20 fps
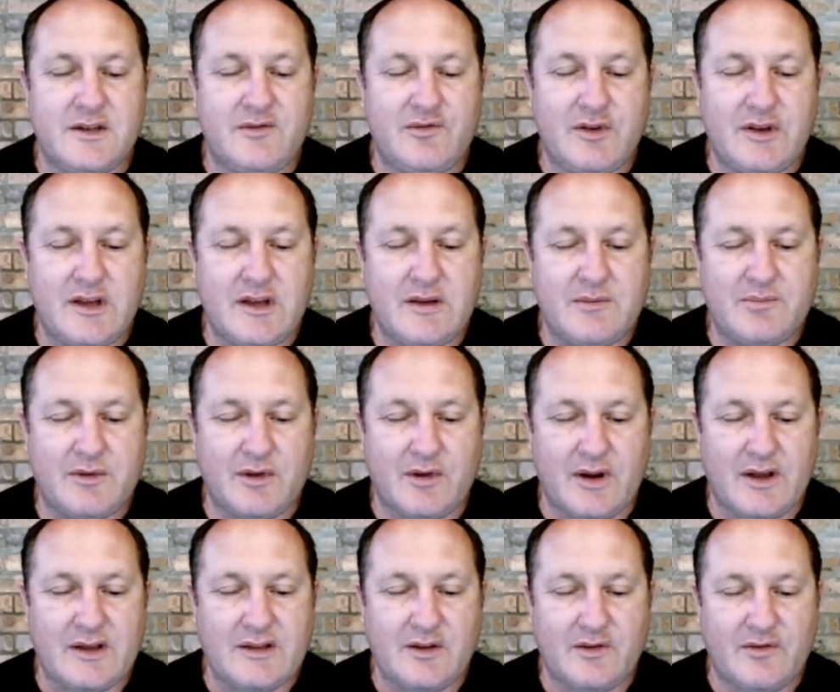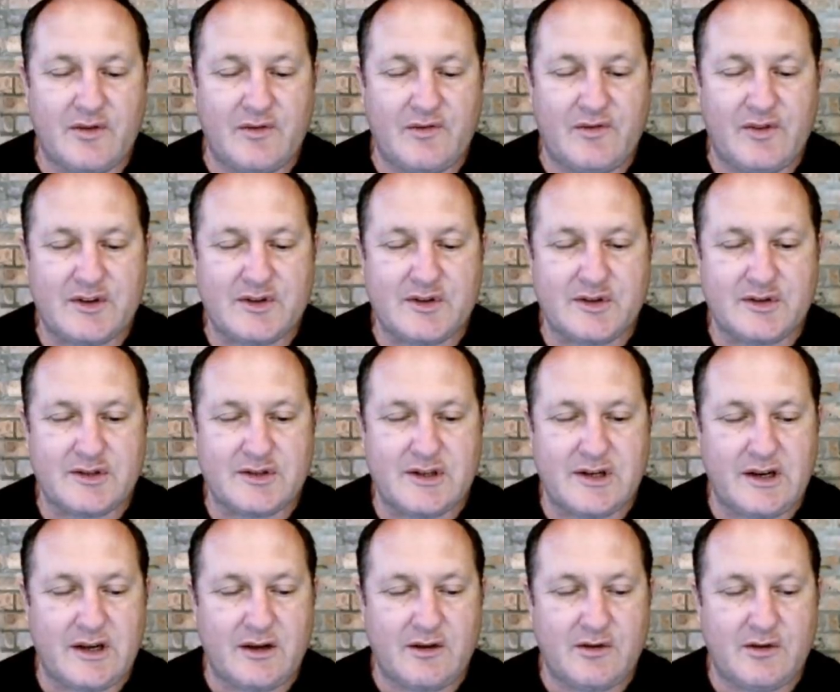if we keep the rate of infections
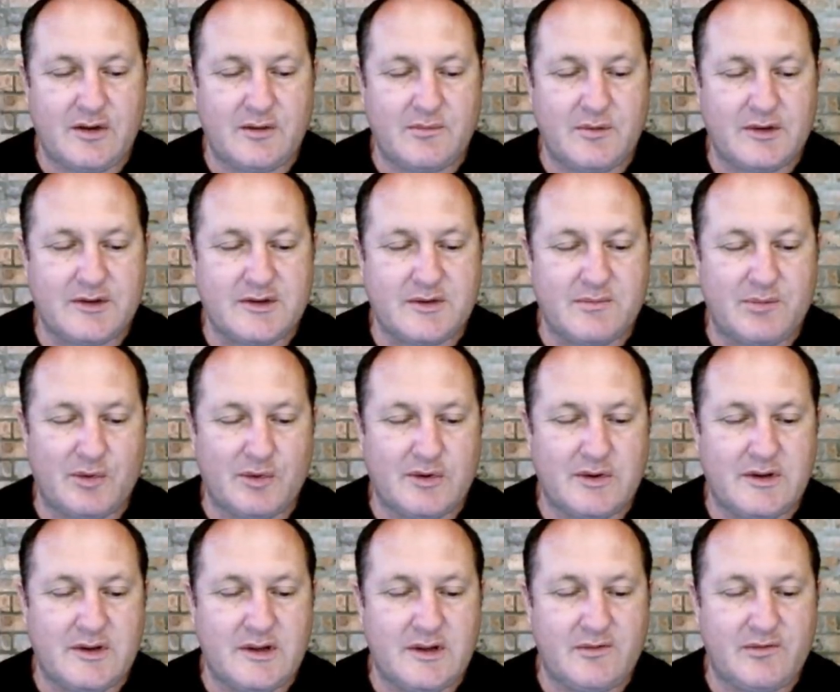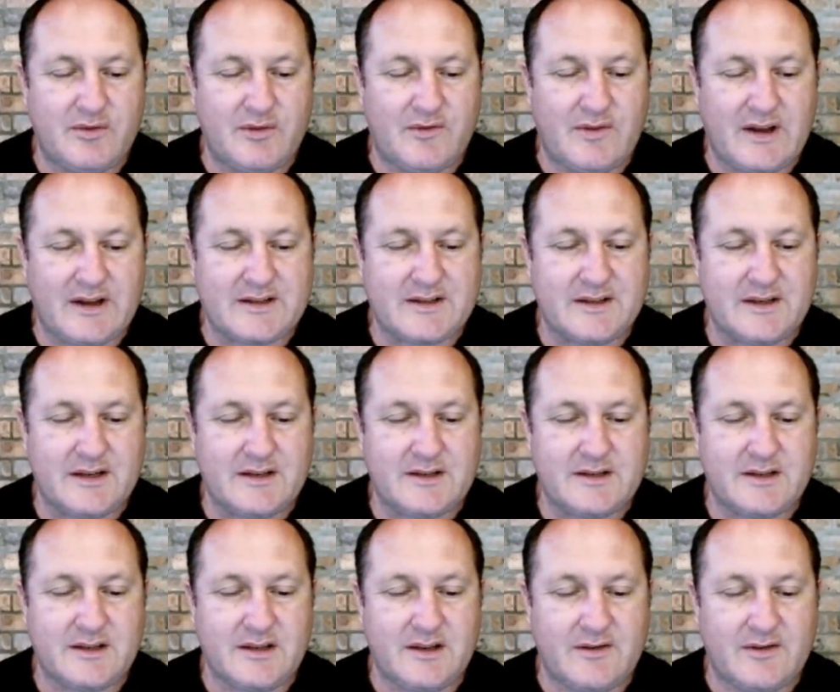low, and most importantly, if we vaccinate
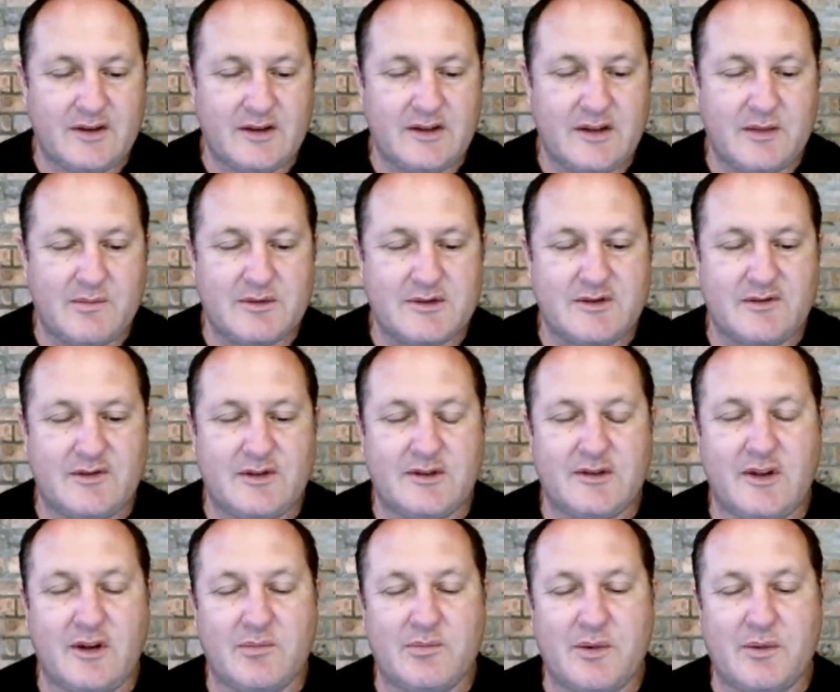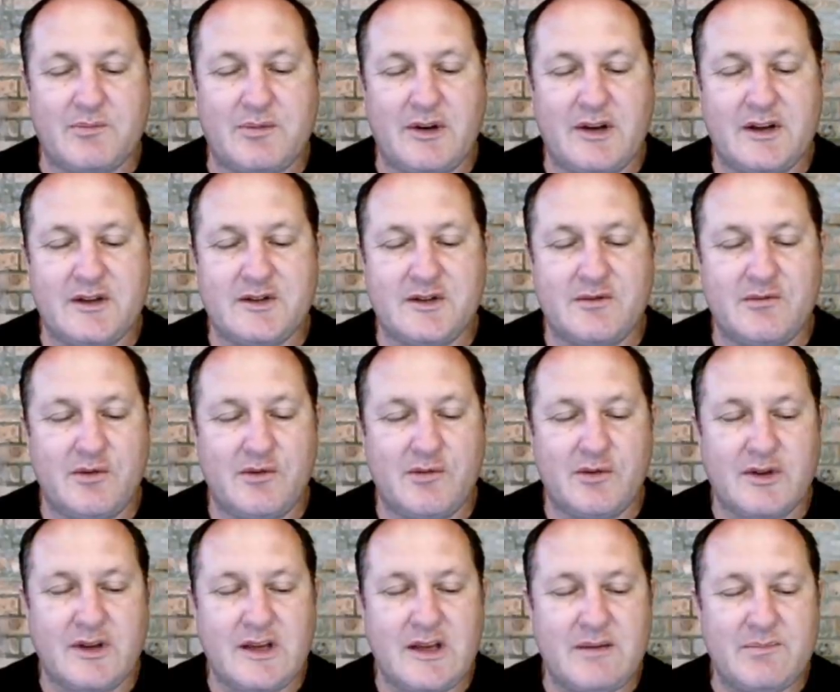significant numbers of the adult population, we
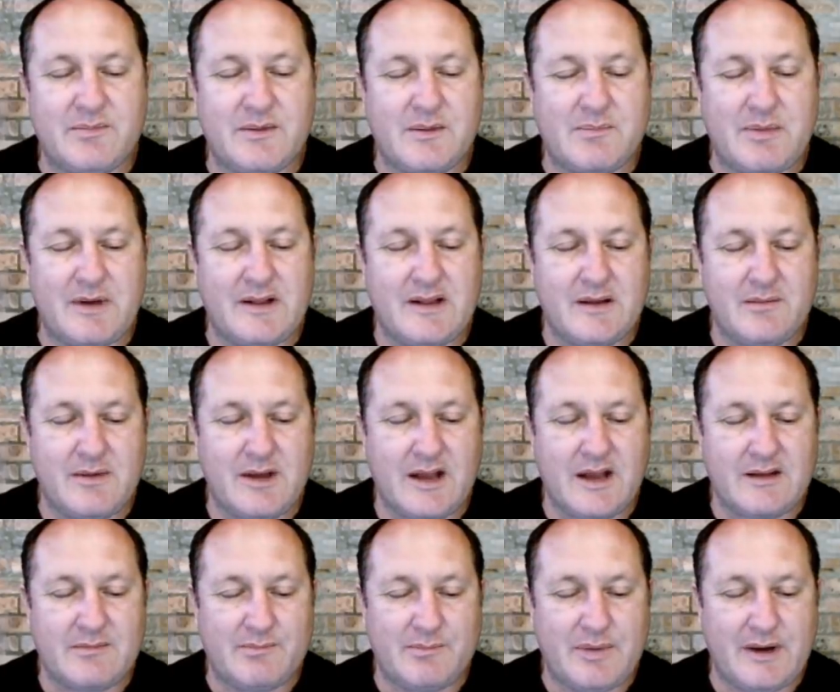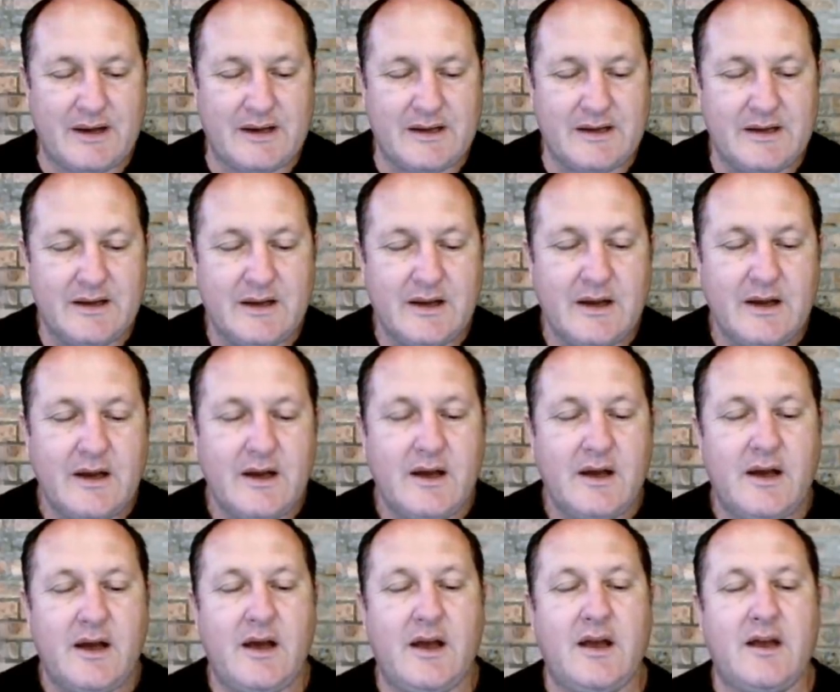will keep the pandemic at bay
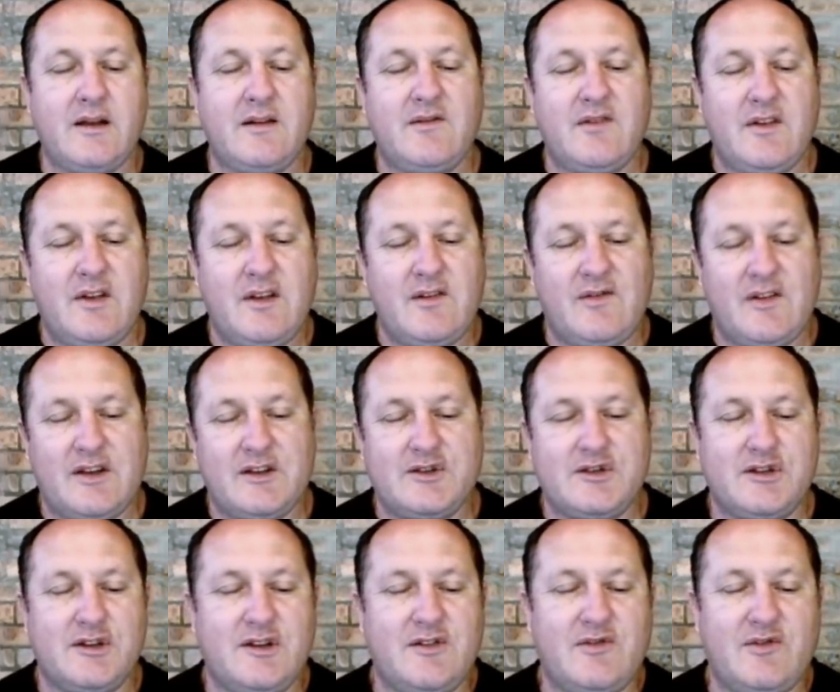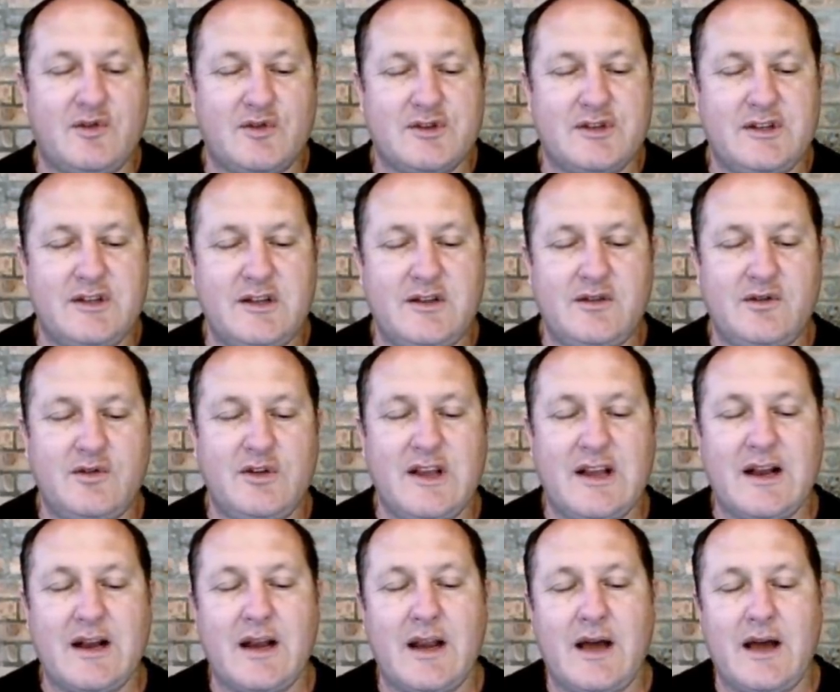and eventually force it into
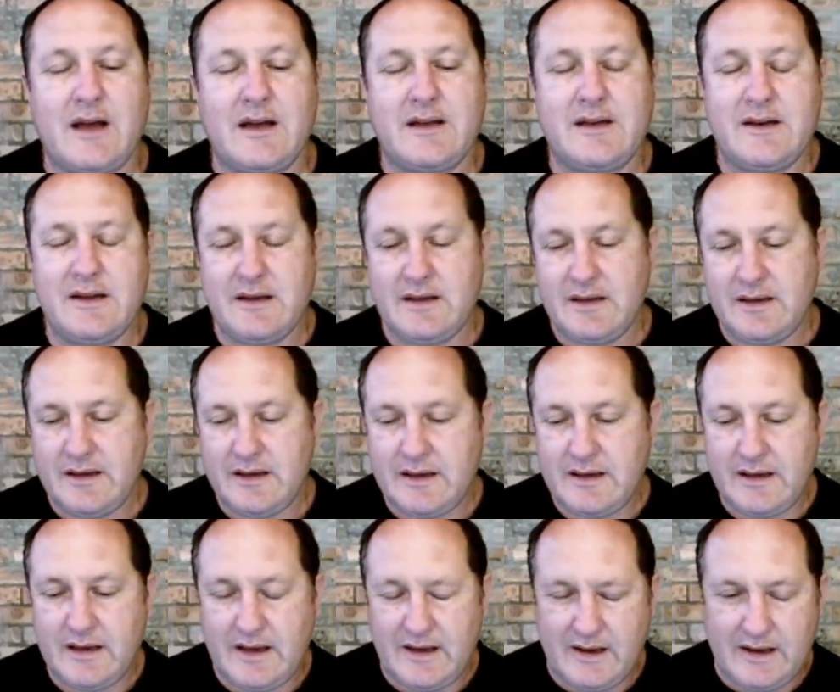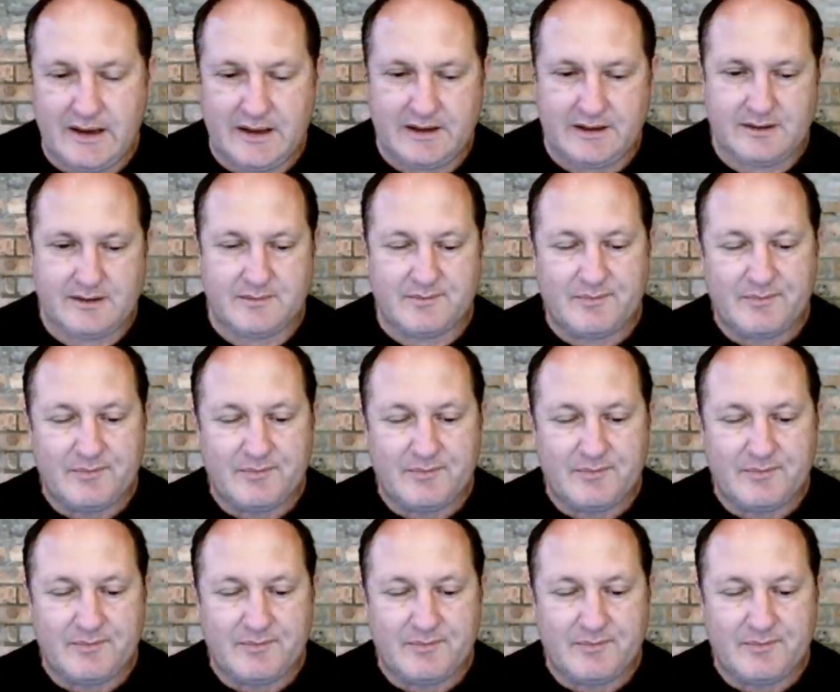decline, he added.